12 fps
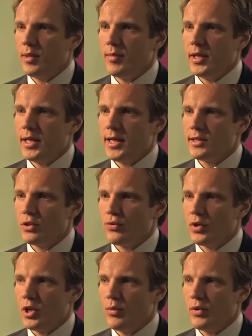in many cases
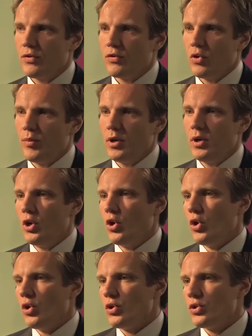of glioblastoma,
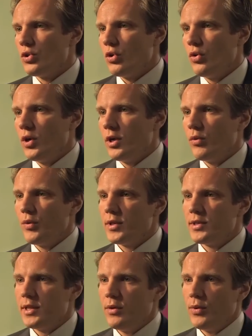So we
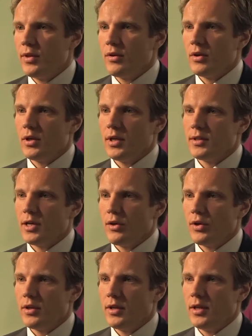will see whether
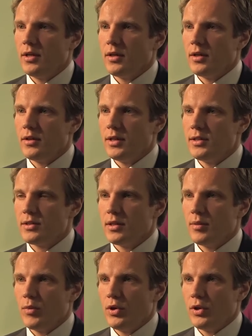targeting these
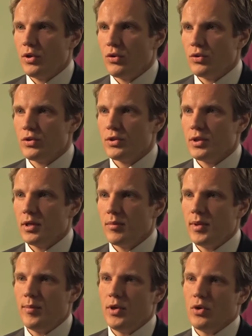molecules
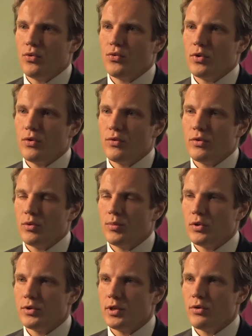may be of
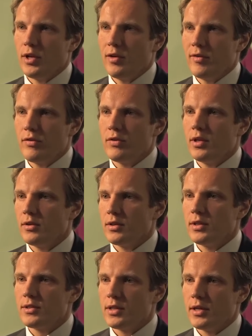therapeutic relevance, and
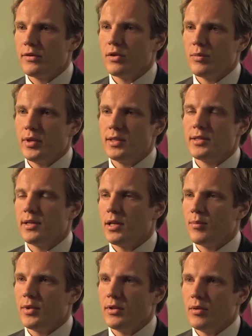studies are being set
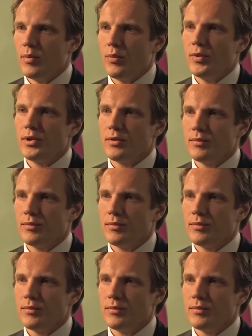up at the moment.